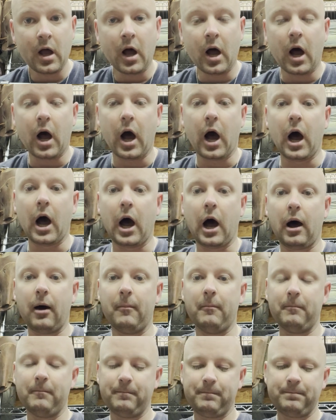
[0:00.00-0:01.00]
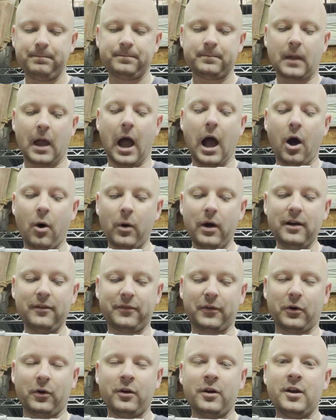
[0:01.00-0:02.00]

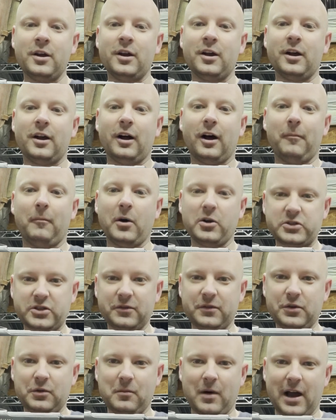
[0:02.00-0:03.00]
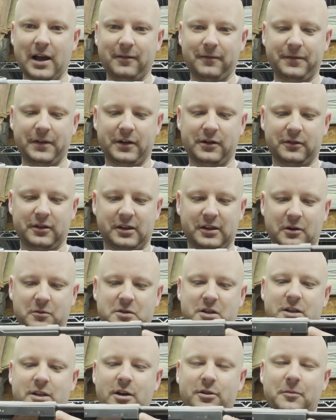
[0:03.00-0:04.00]
However, most of you might figure that there was
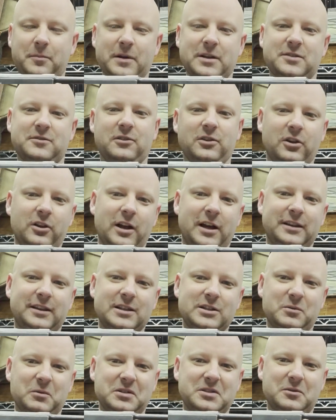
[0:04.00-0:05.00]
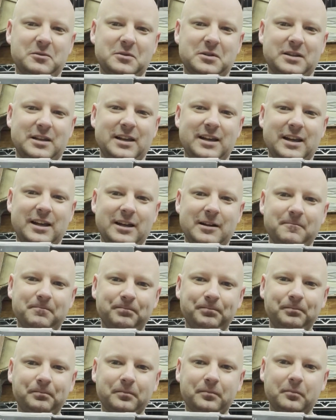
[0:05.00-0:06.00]
another pistol that looked like this, which was the
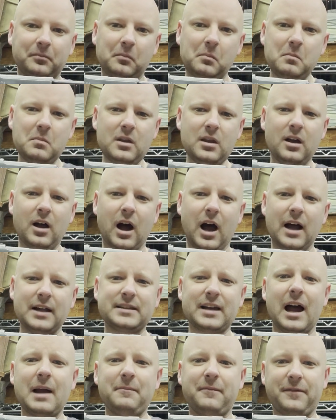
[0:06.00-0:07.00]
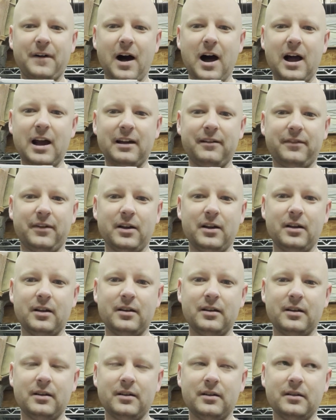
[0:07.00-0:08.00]
Type 5.
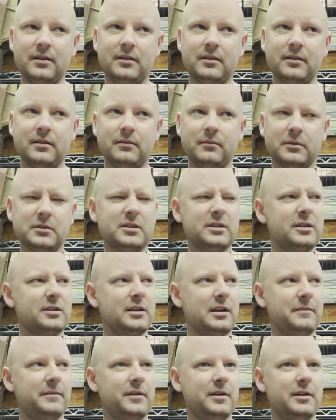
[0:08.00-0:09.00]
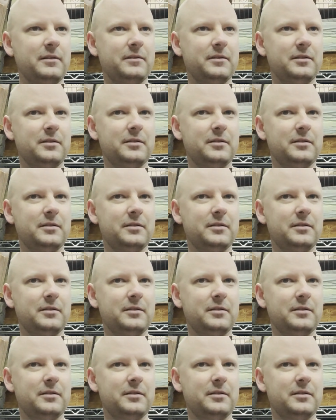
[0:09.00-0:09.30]
Was it the Type 5?